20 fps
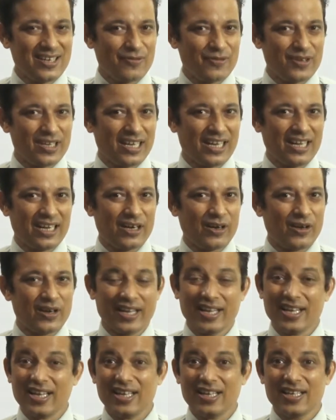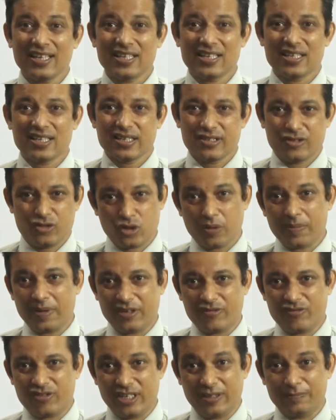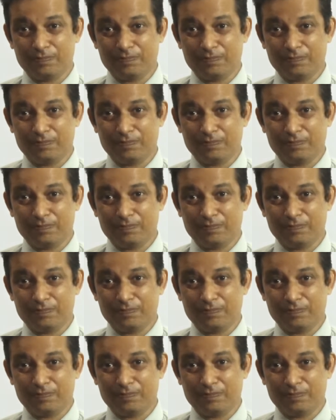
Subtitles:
we are learning geometry.